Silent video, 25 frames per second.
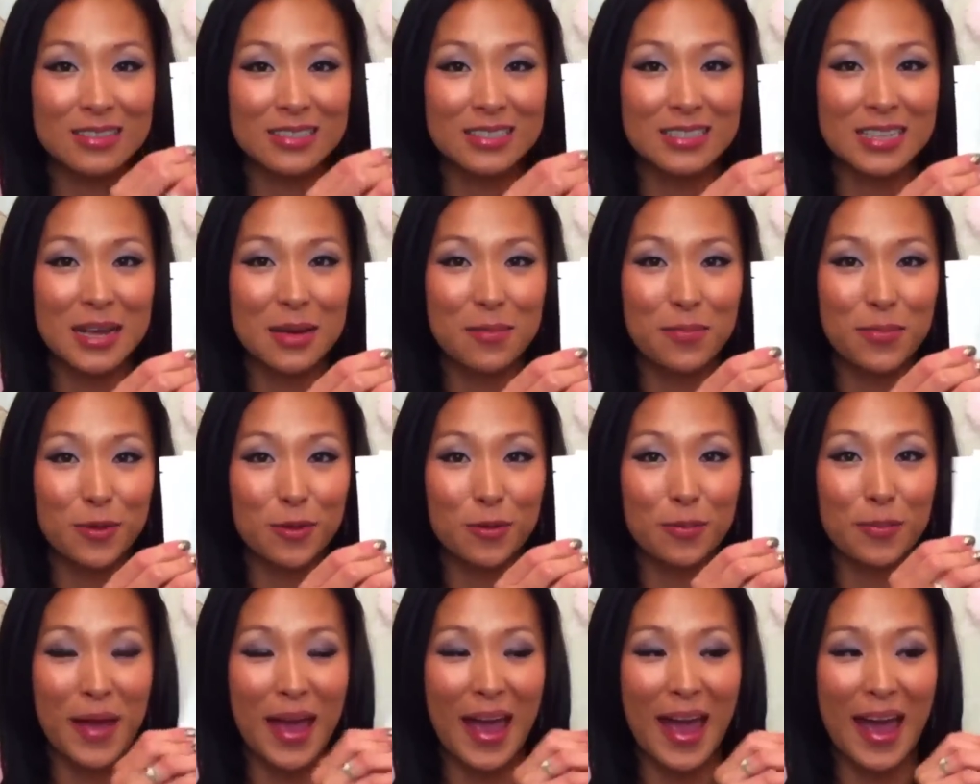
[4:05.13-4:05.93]

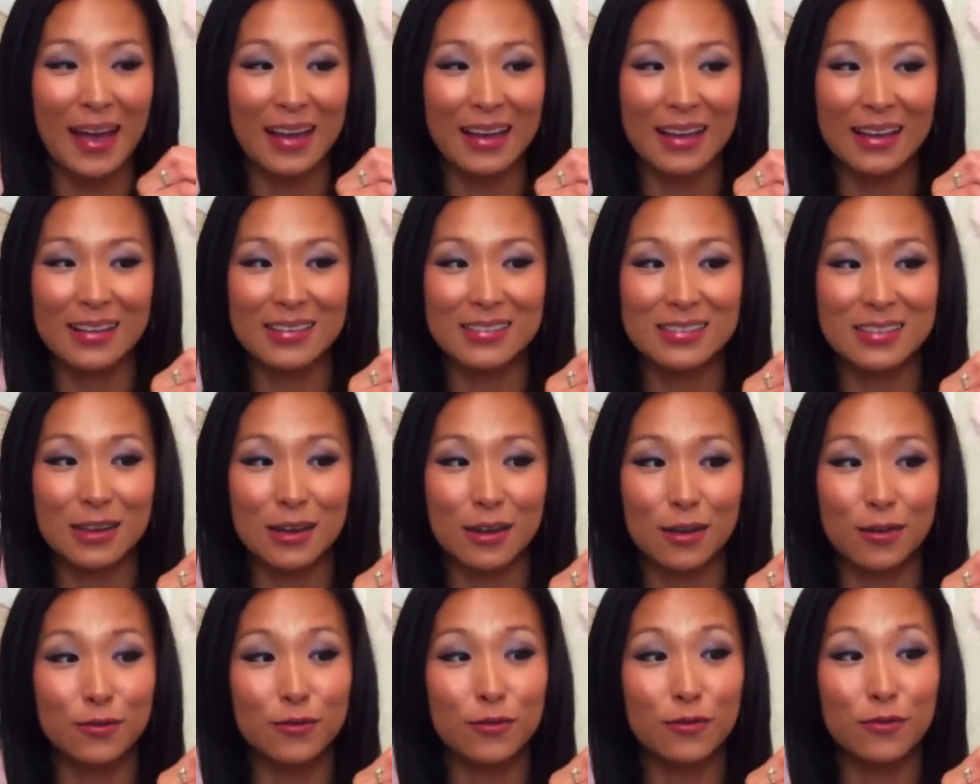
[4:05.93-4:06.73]
sample packets
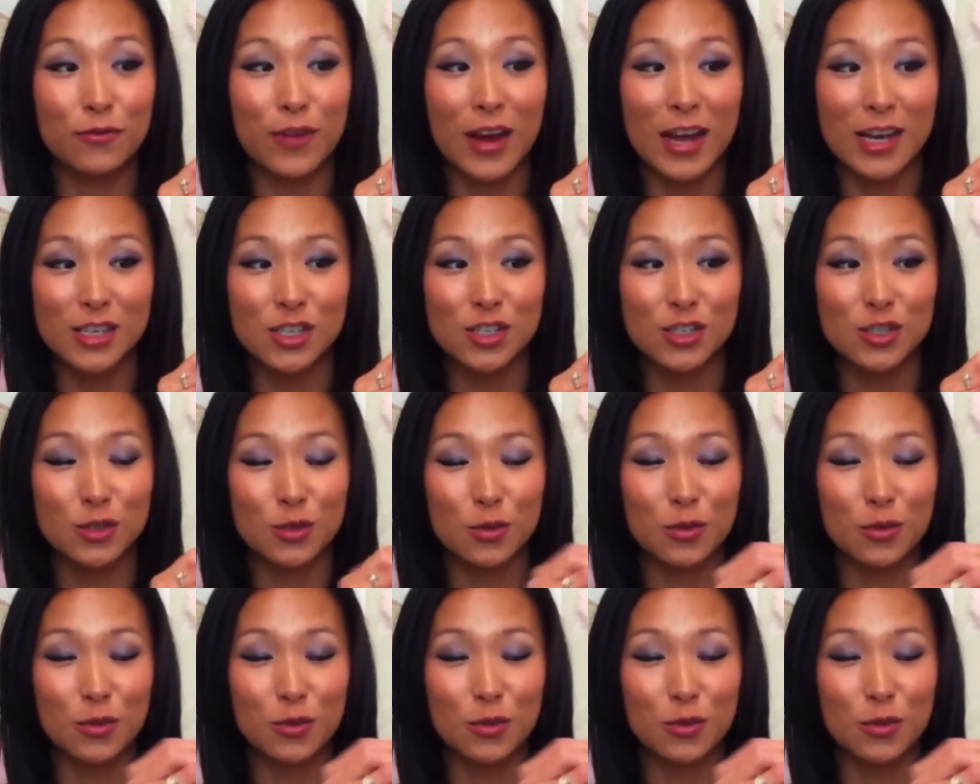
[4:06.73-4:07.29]
of fresh